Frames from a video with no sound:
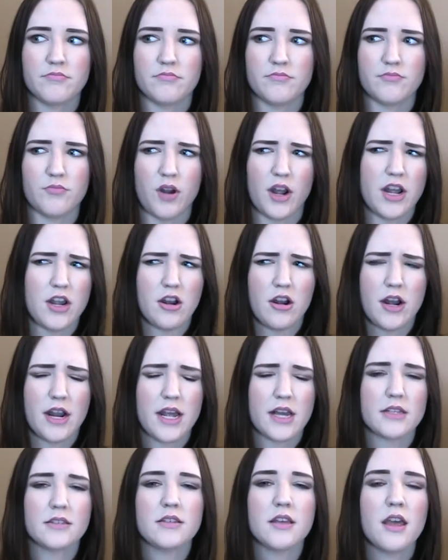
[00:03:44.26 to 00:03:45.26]
I
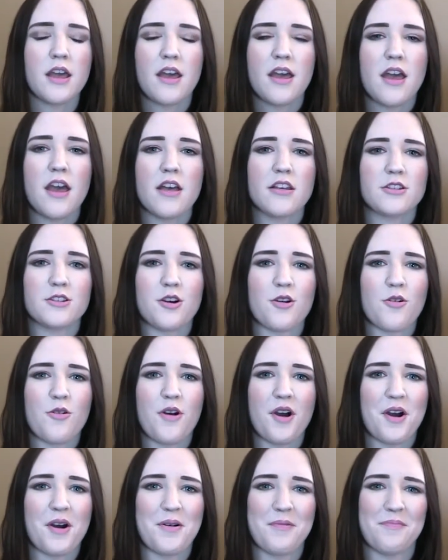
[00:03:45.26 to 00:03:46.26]
guess. So
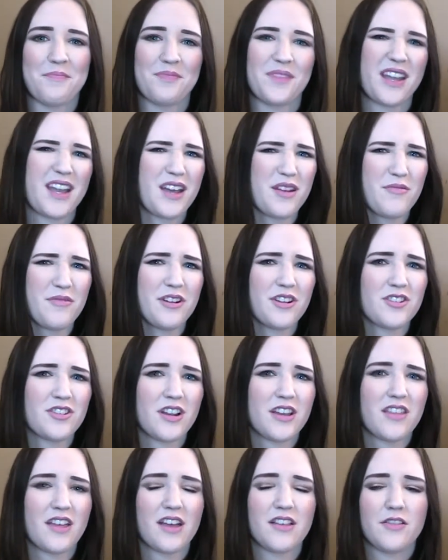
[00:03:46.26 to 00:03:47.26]
I kind of want to
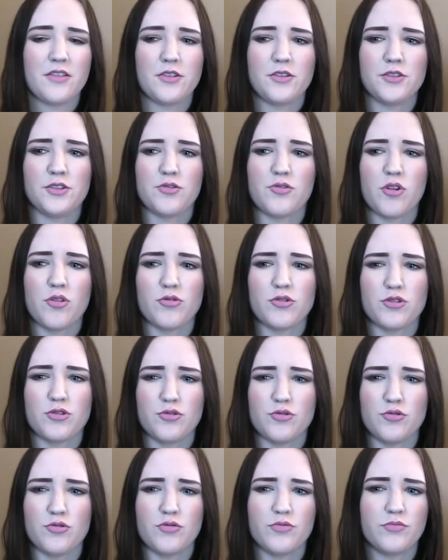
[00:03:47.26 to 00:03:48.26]
try that little duo
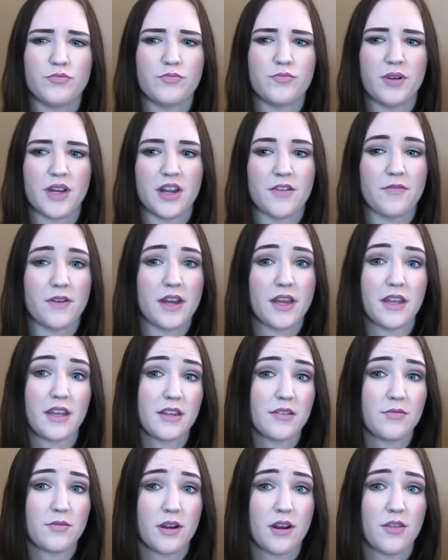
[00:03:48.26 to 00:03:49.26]
too, but if I
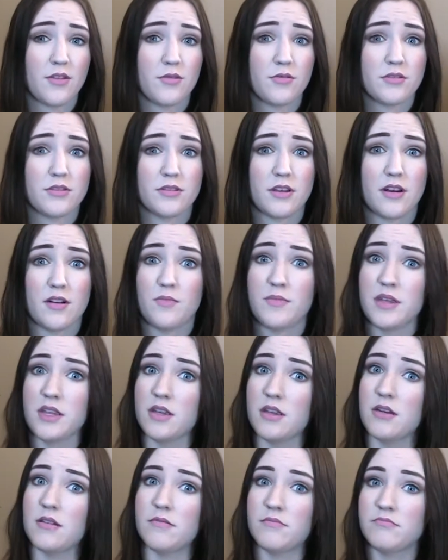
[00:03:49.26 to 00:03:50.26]
get one of those, that'll be
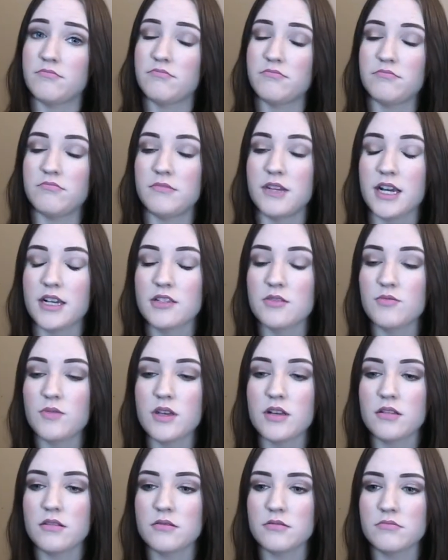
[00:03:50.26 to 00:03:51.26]
in next
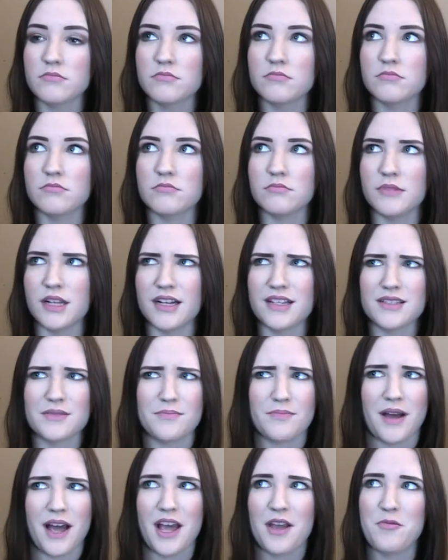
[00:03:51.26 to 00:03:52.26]

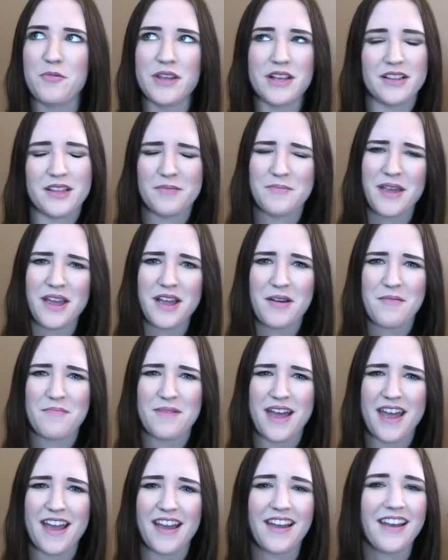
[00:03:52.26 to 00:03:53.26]
bi-weekly makeup
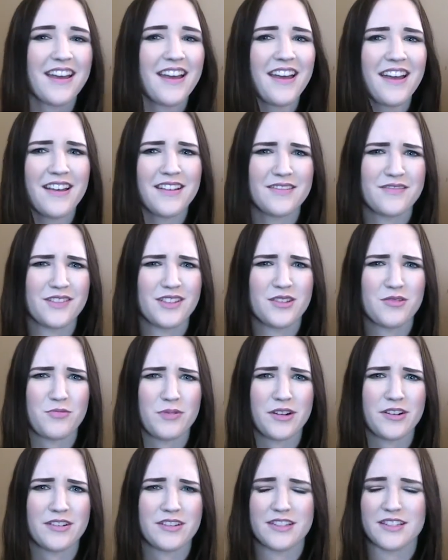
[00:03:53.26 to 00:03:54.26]
bag. It feels
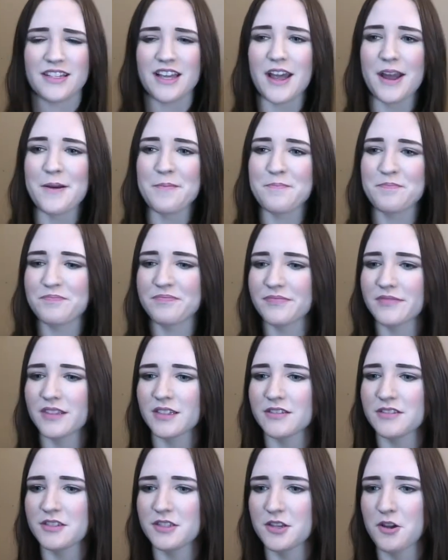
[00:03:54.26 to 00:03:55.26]
weird to say.
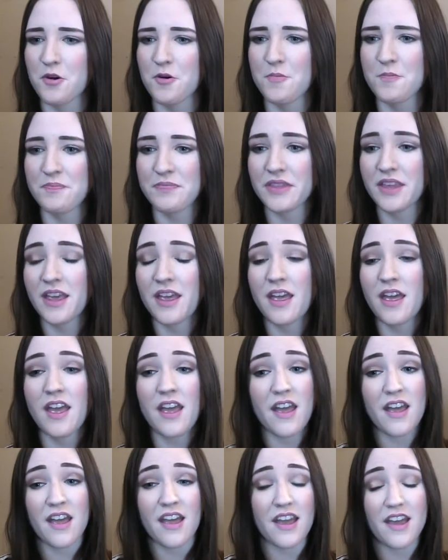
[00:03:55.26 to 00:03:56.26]
So
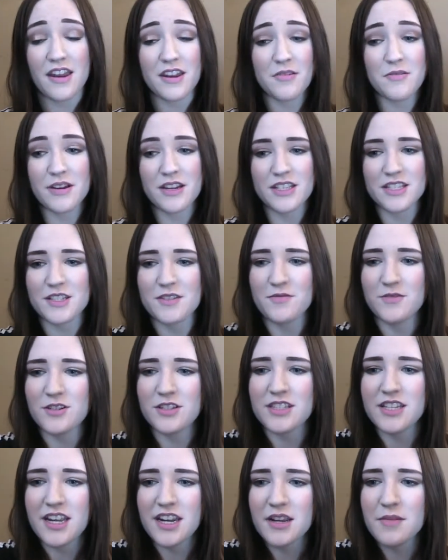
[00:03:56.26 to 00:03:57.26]
anyways, for
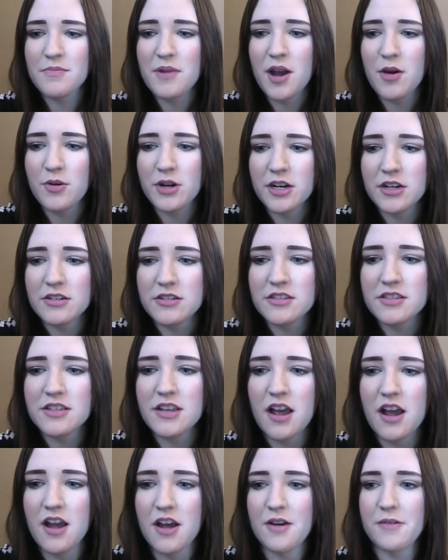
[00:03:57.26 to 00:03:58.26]
setting powders,
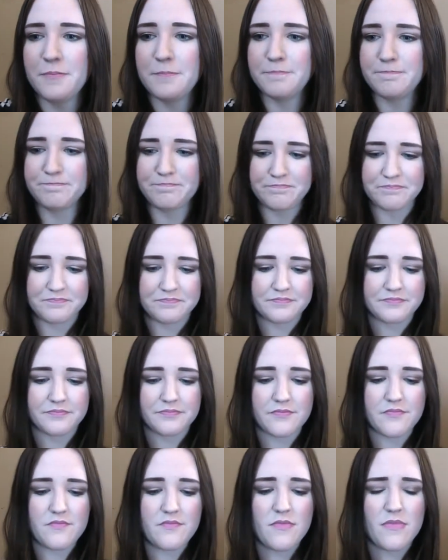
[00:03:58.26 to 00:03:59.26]

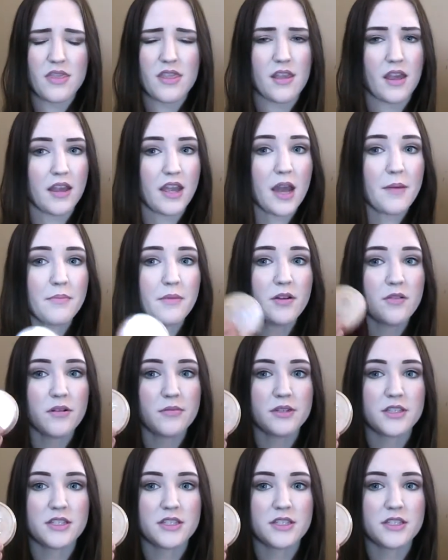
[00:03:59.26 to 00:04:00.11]
I kept my Rimmel